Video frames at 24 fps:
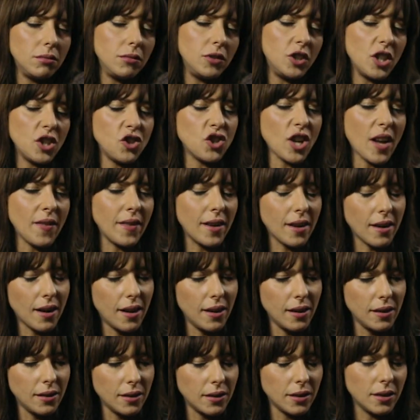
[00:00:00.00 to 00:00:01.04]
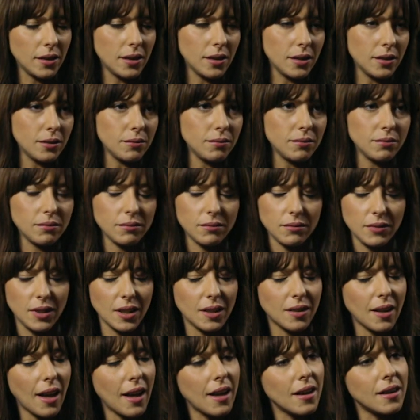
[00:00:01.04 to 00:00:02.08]
the general
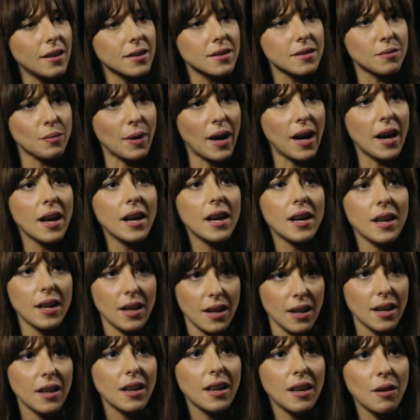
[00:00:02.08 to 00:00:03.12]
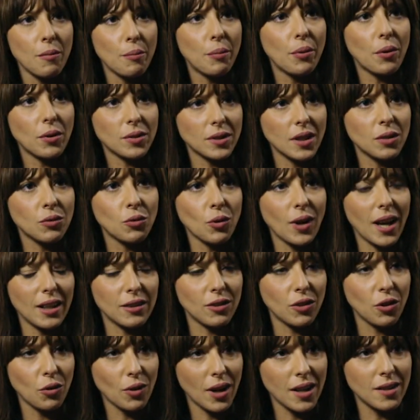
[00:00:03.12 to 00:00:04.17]
details. But important to
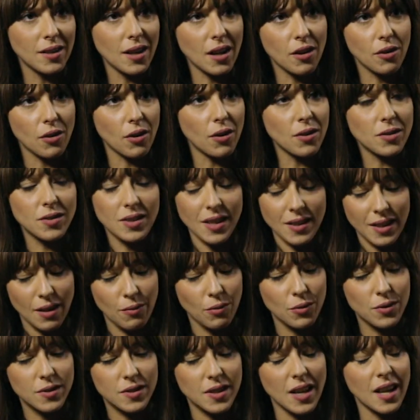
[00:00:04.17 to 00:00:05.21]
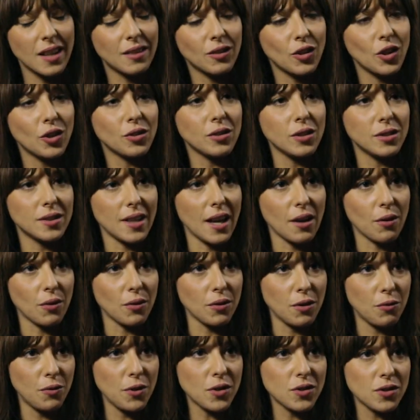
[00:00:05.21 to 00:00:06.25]
get your idea across, and I would say 30
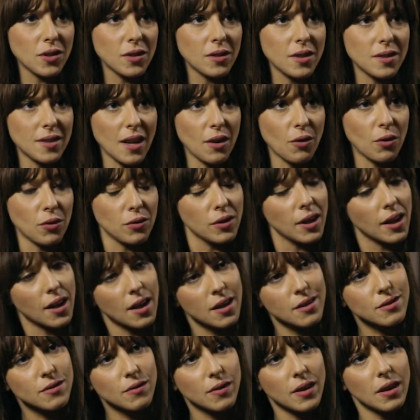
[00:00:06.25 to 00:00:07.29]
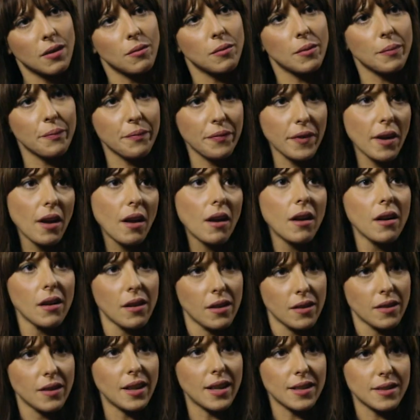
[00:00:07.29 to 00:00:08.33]
seconds, the first 30 seconds of the case film.
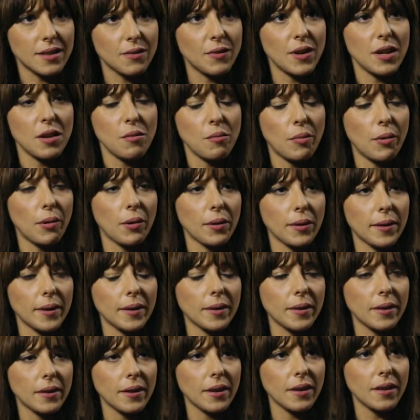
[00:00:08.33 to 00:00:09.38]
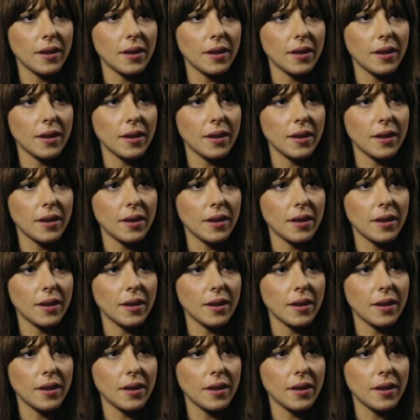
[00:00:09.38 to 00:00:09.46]
That's very important, I